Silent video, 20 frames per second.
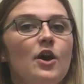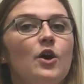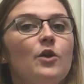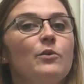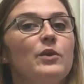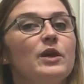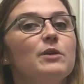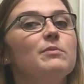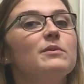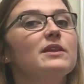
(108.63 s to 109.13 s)

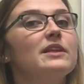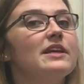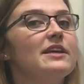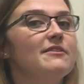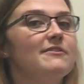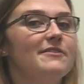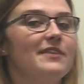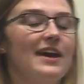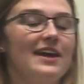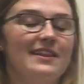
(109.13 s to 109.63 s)
We
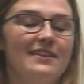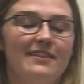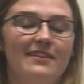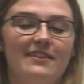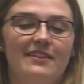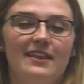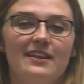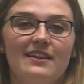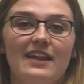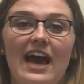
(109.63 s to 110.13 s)
believe that
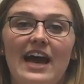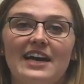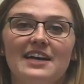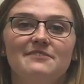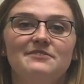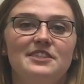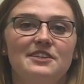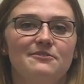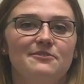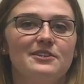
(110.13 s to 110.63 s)
the lack
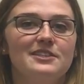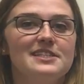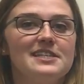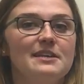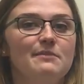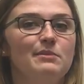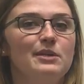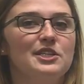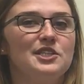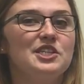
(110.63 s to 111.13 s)
of difference
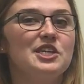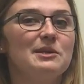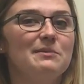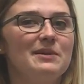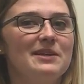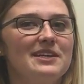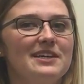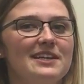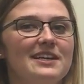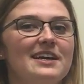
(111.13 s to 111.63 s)
can be
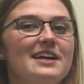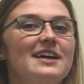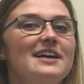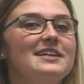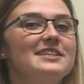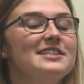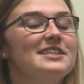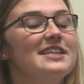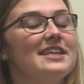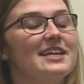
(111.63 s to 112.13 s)
attributed
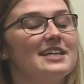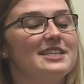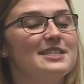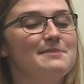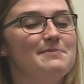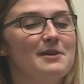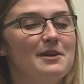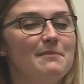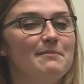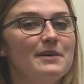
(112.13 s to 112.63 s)
to the
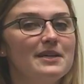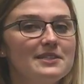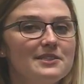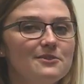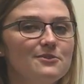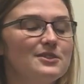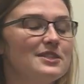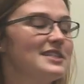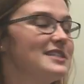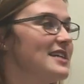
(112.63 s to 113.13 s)

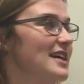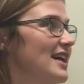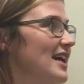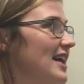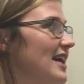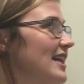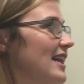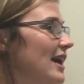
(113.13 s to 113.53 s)
experimental design,